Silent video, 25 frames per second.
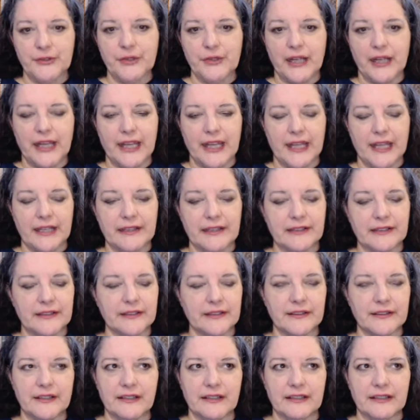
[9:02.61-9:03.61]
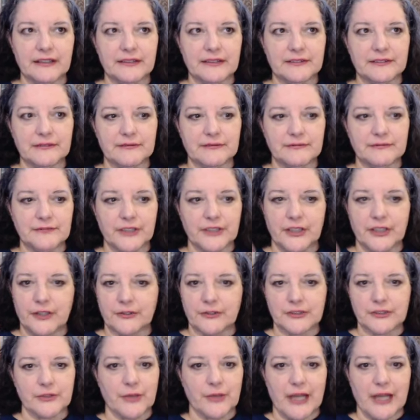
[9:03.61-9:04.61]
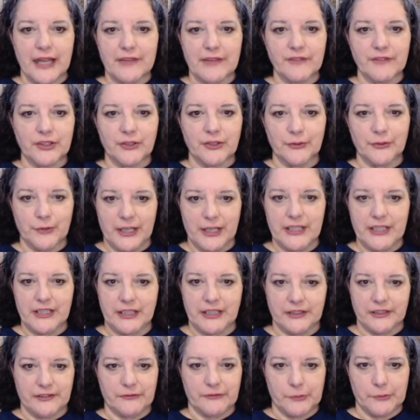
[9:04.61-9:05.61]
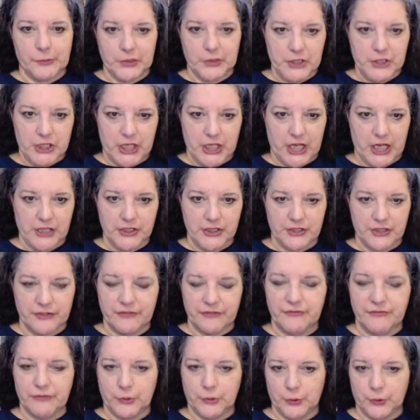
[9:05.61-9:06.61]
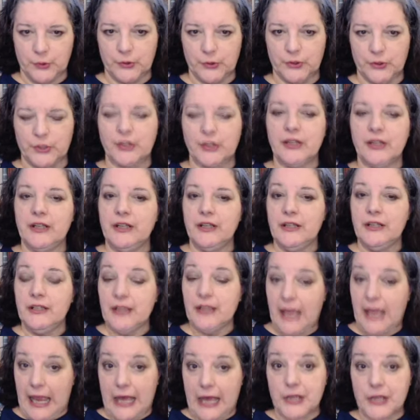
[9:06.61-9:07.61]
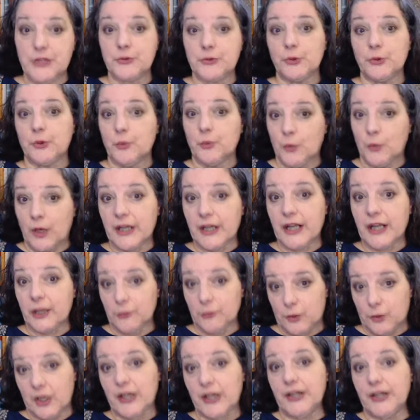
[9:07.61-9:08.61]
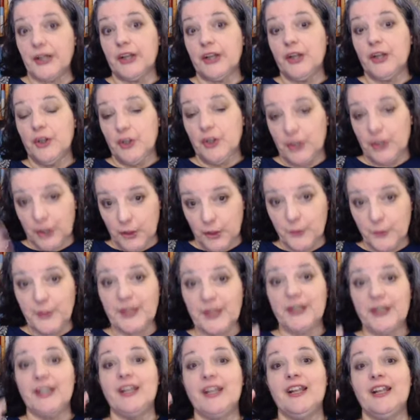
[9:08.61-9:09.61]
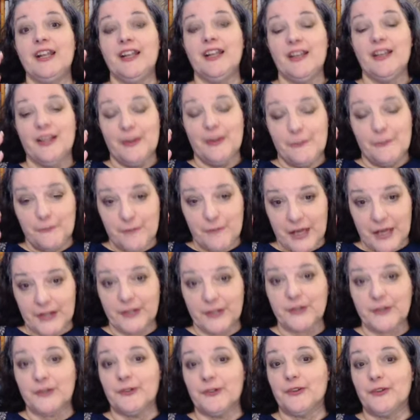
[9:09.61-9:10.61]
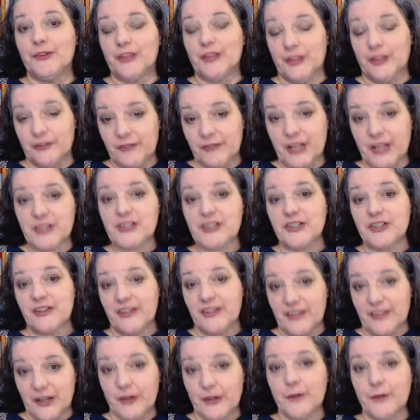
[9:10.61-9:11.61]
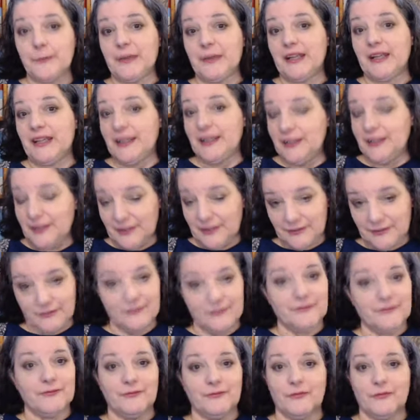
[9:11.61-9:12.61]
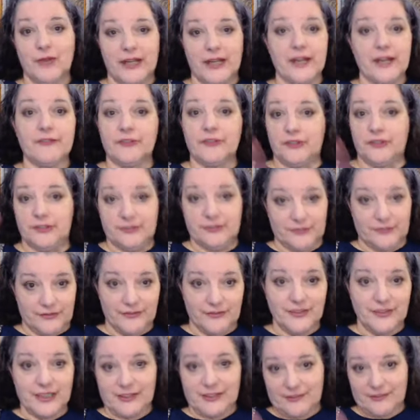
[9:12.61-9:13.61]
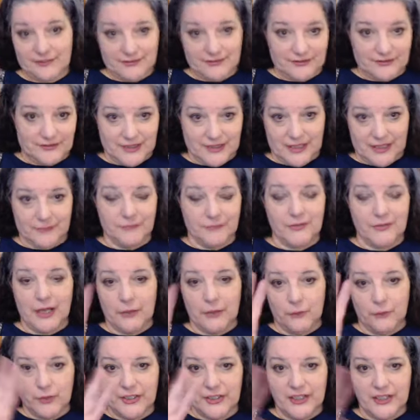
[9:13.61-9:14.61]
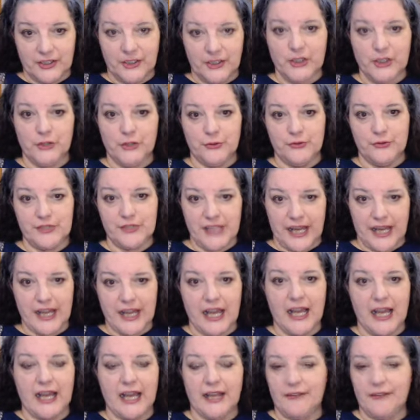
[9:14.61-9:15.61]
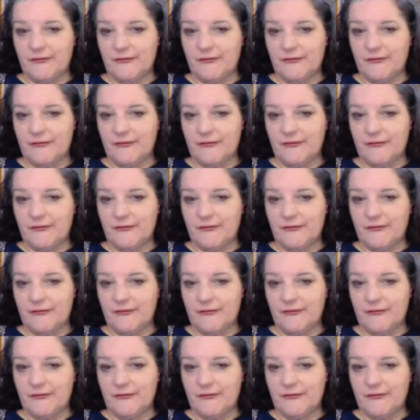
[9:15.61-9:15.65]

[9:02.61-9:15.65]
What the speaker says: and so I have a great deal of appreciation for actual one-on-one human medical intervention, therapy, whatever. Like I wouldn't use AI